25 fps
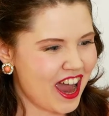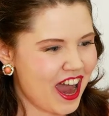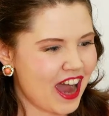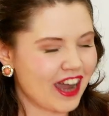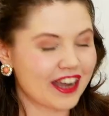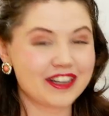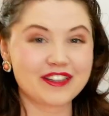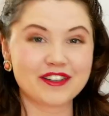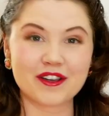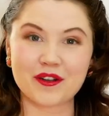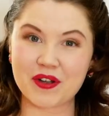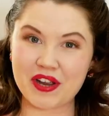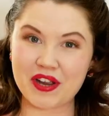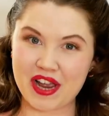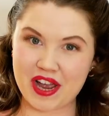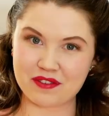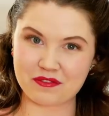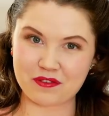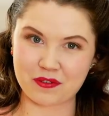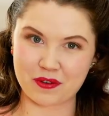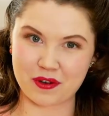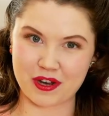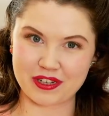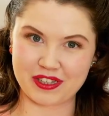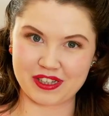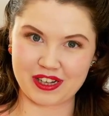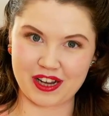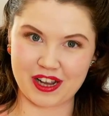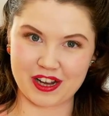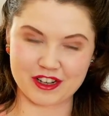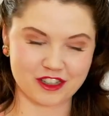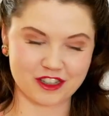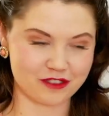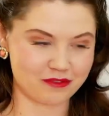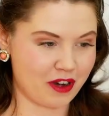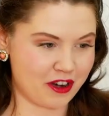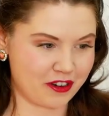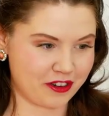I know I have quite a large
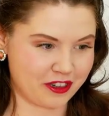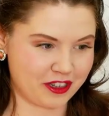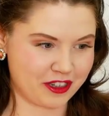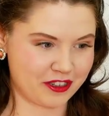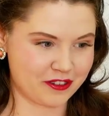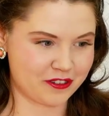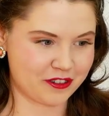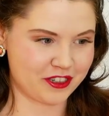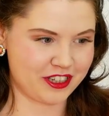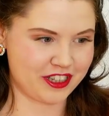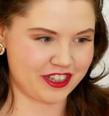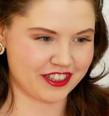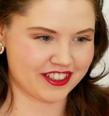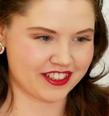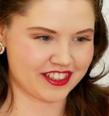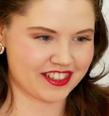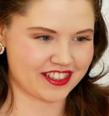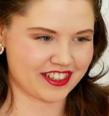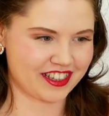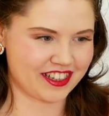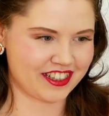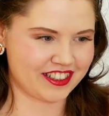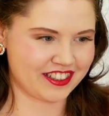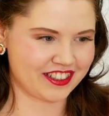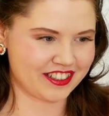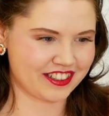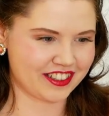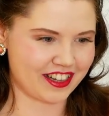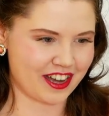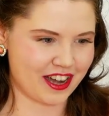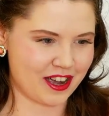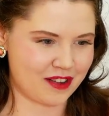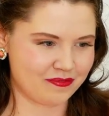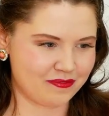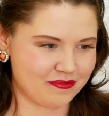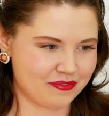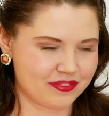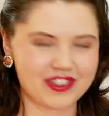American audience, and
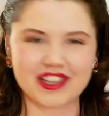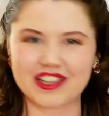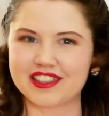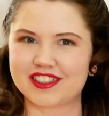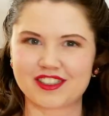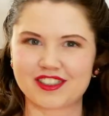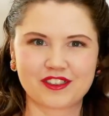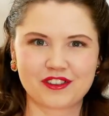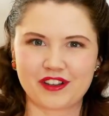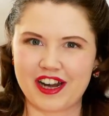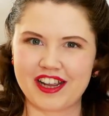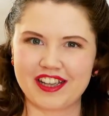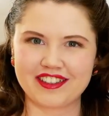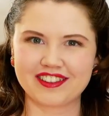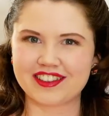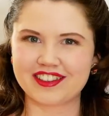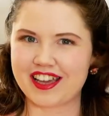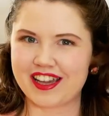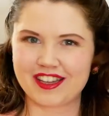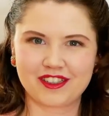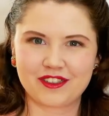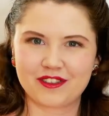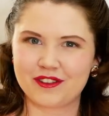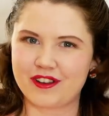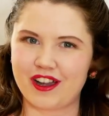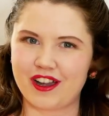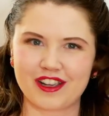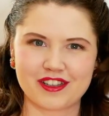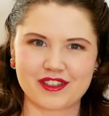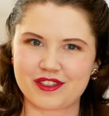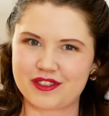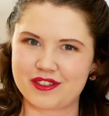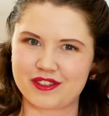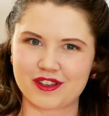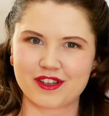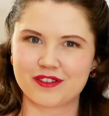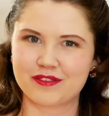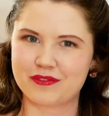um, that's great. Thank you guys
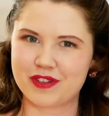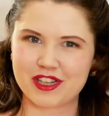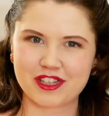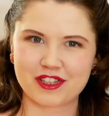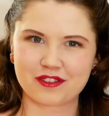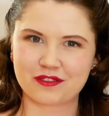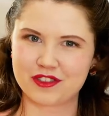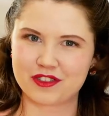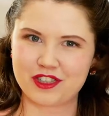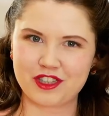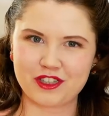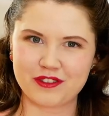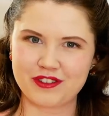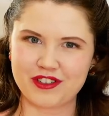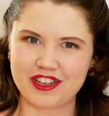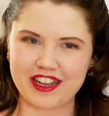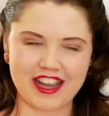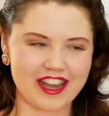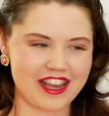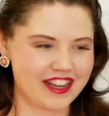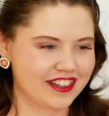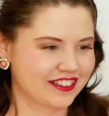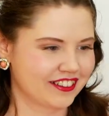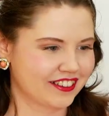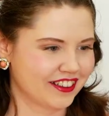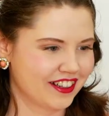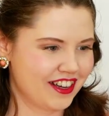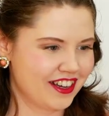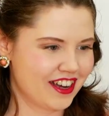so much for tuning in.